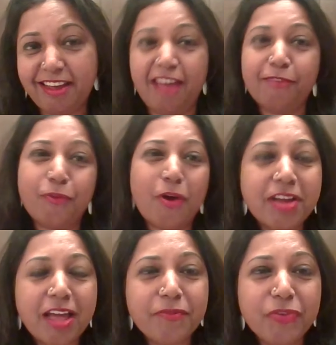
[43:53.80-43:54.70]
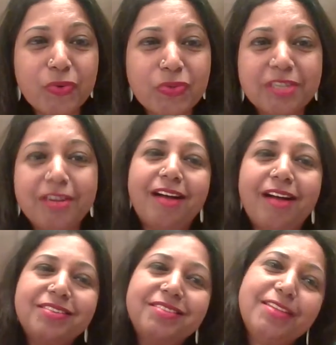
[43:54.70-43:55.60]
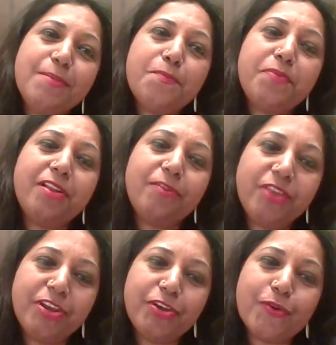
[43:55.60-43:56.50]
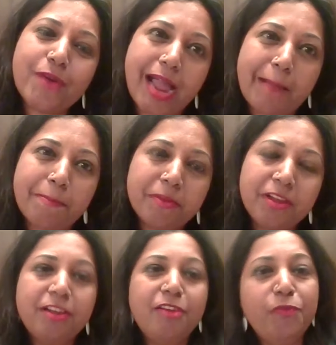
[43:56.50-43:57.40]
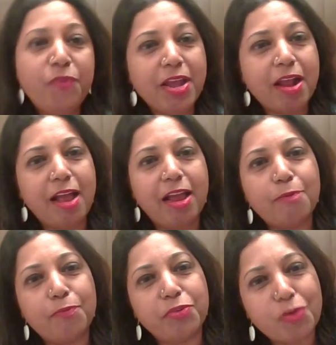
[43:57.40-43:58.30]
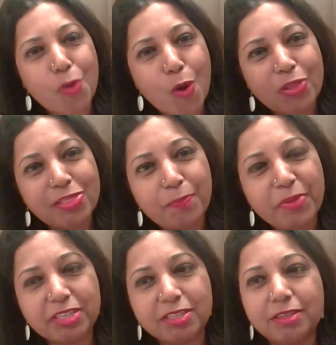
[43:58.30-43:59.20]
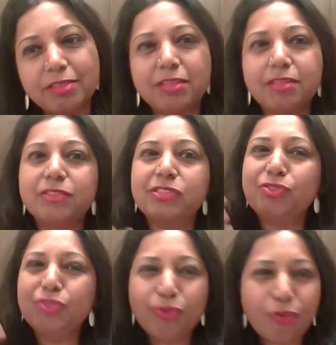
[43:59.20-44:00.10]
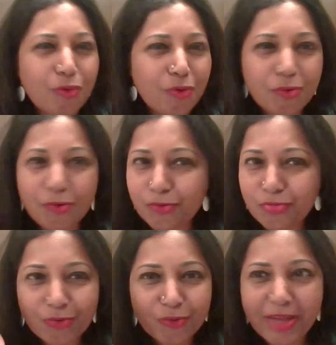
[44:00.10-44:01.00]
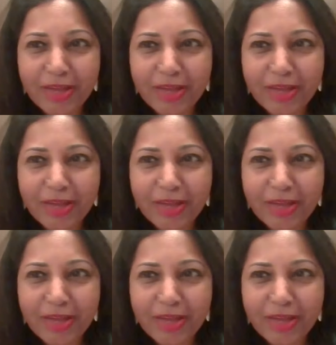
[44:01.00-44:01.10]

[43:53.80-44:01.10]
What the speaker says: And what I have used, a simple video app where I have put all the pictures, there is no